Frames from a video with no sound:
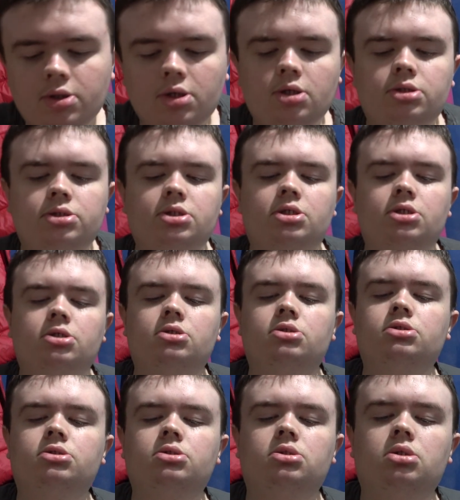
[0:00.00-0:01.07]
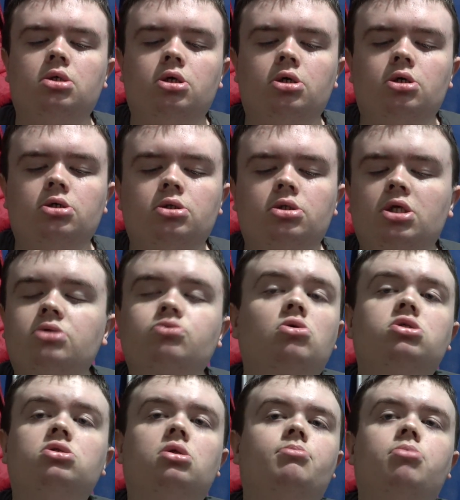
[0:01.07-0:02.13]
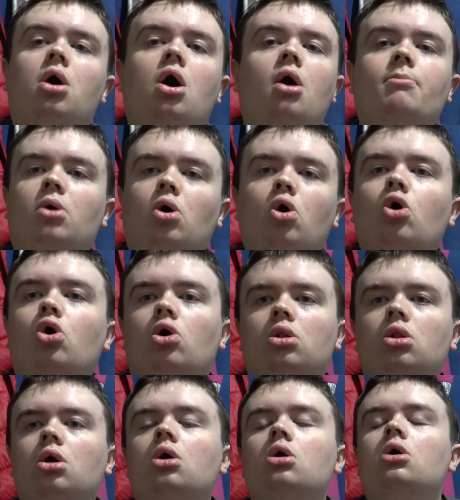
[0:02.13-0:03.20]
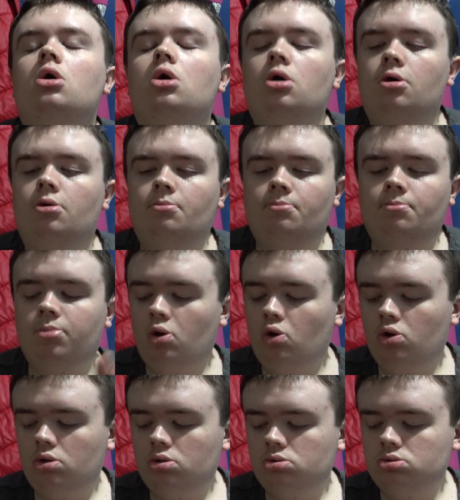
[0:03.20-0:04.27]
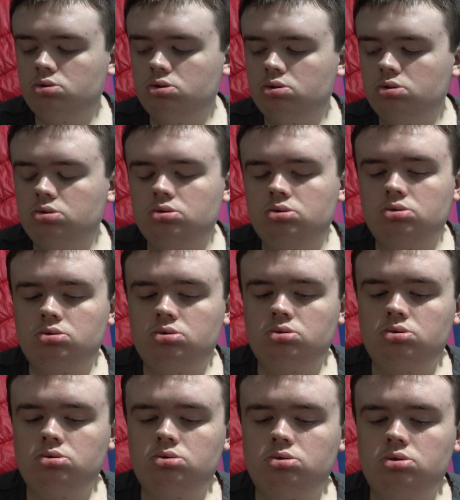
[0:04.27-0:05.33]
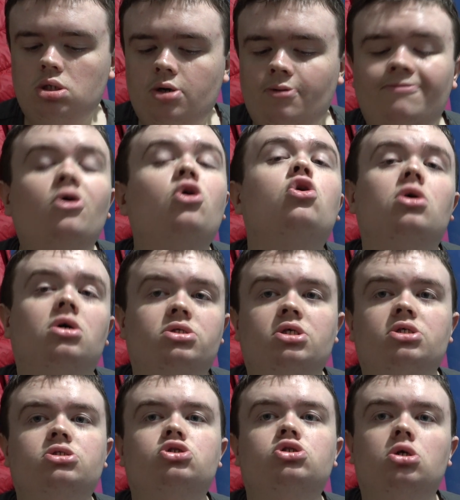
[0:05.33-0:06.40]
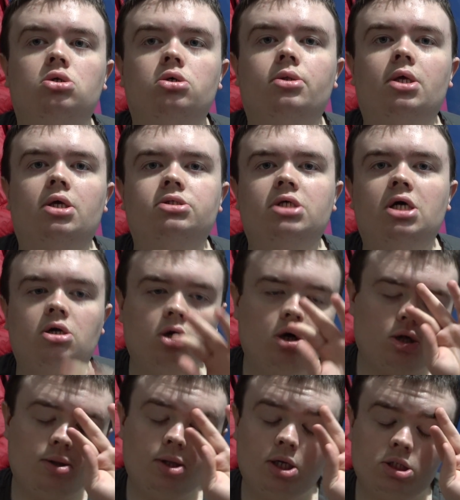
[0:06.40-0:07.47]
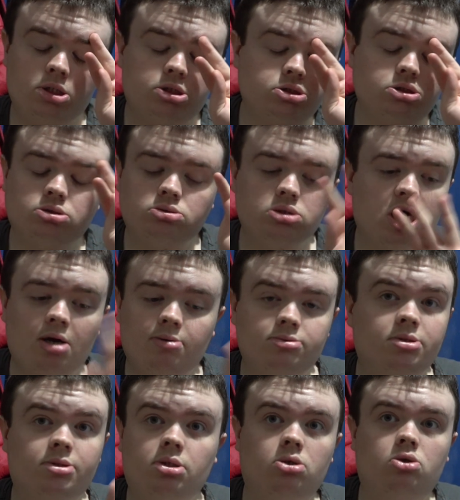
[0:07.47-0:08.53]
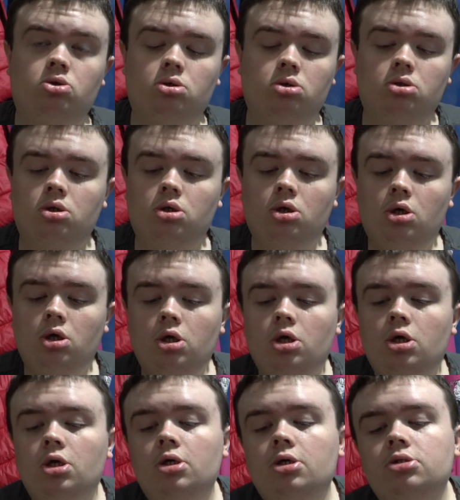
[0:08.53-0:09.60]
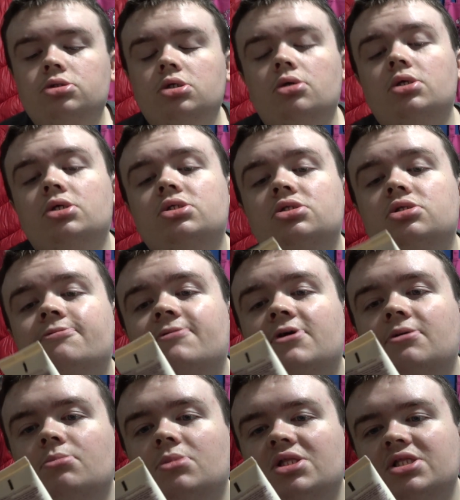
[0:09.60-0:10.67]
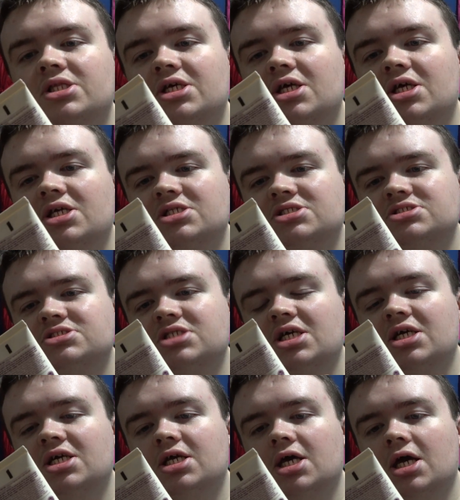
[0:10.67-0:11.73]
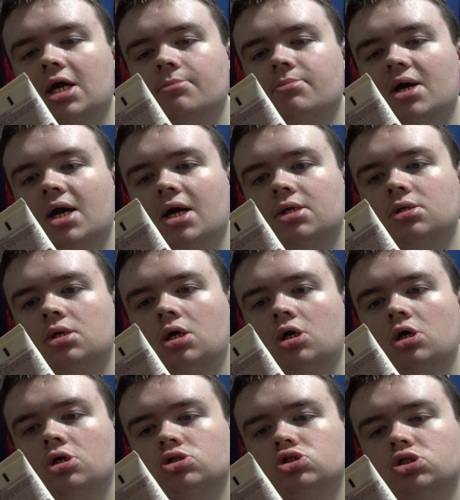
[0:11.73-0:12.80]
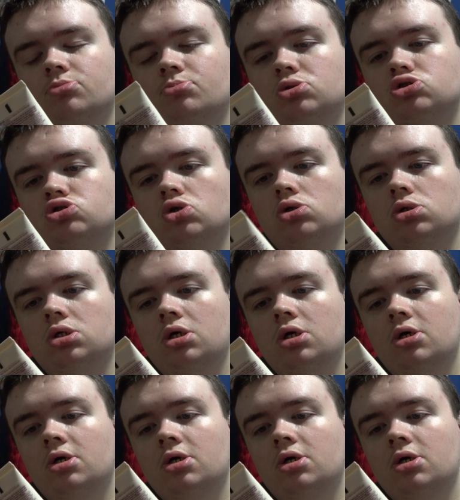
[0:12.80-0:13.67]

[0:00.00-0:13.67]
This is this wasn't a part of my haul, but I thought I need to show you this. I got this after the haul. So this is a bit minty skincare by Superdrug.